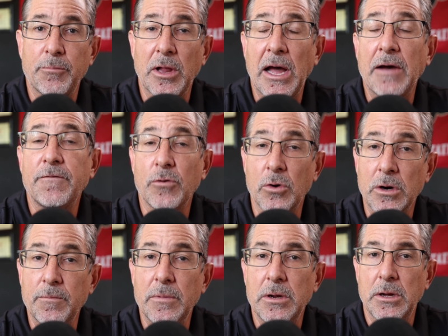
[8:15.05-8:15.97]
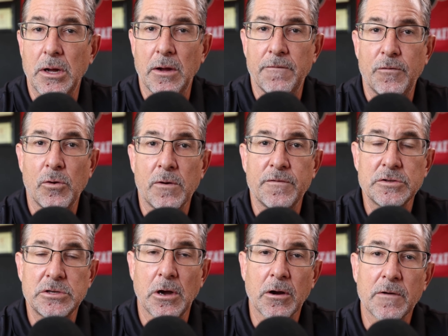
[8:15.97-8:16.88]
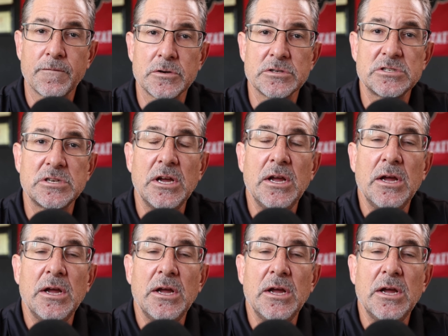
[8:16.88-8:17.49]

platform for photographers.